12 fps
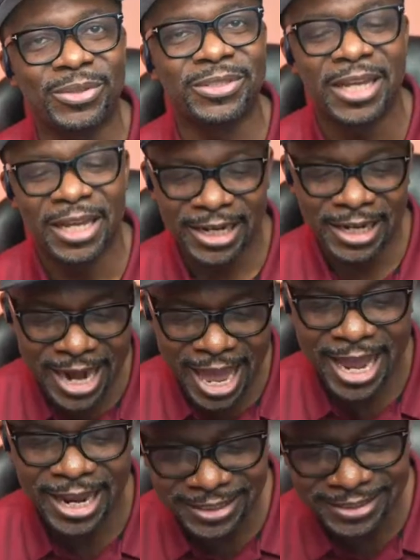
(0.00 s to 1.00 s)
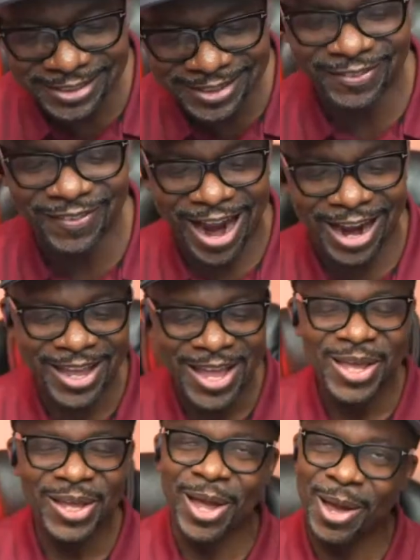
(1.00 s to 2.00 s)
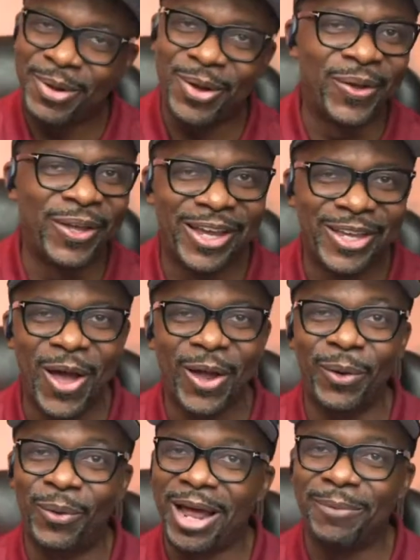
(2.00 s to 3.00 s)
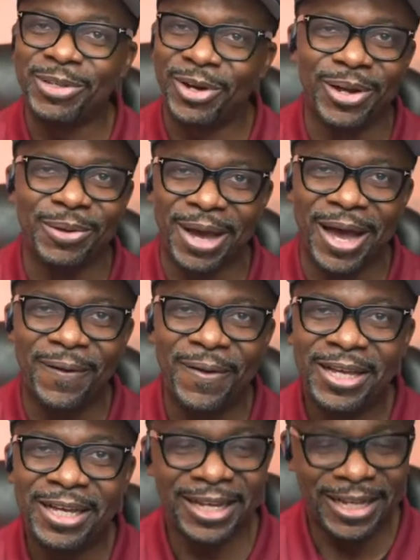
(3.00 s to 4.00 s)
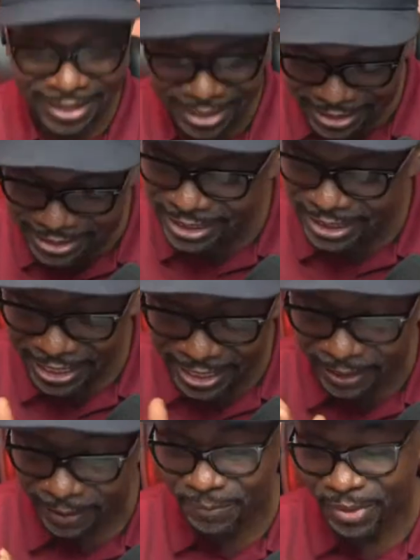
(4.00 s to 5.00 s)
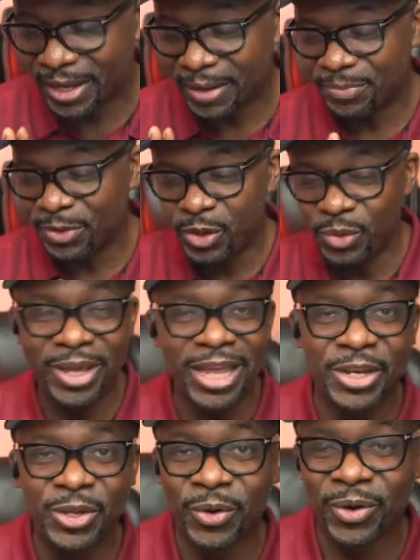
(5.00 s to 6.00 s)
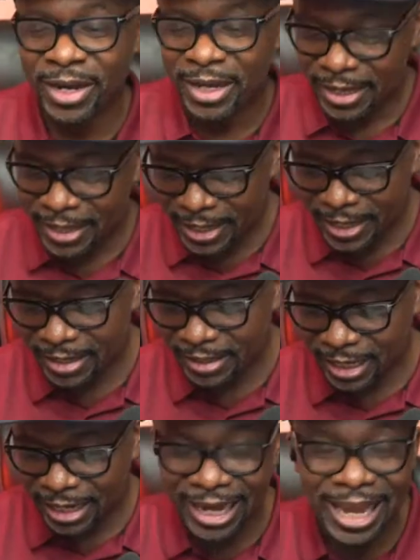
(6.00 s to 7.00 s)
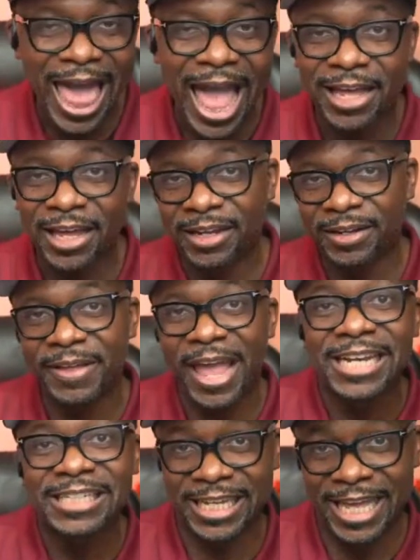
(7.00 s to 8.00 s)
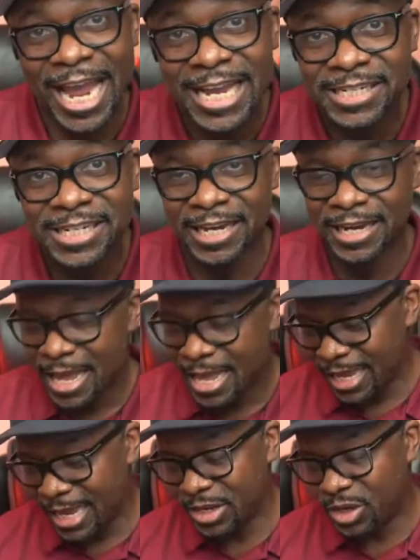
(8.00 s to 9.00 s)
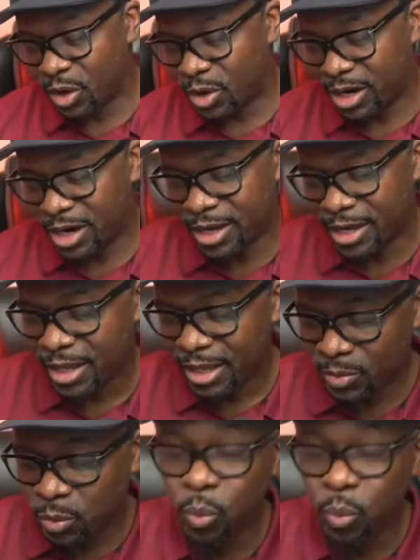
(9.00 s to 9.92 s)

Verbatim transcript: folks nasty, right? Come on here, y'all know what I'm talking about. Uh, listen here, um, you in your uh, uh lack of education, in your uh,